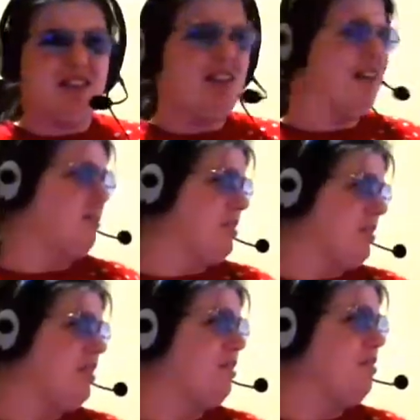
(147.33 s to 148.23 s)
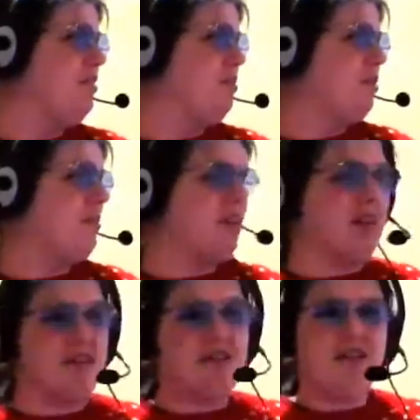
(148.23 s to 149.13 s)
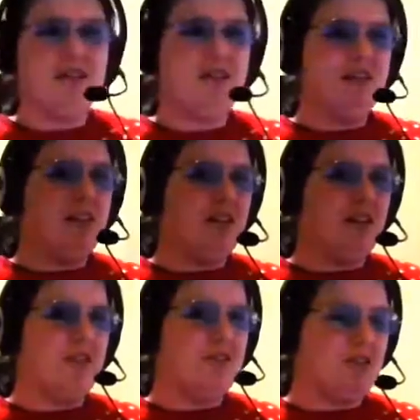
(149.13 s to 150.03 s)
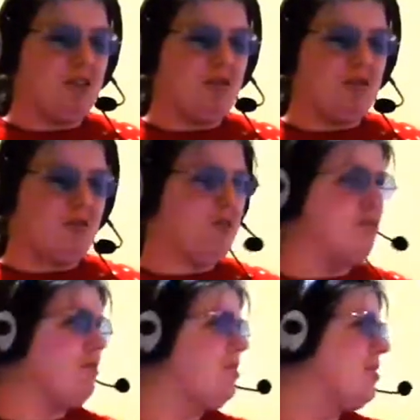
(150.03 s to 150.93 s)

I'd end up just cutting the blooming thing and having to start over.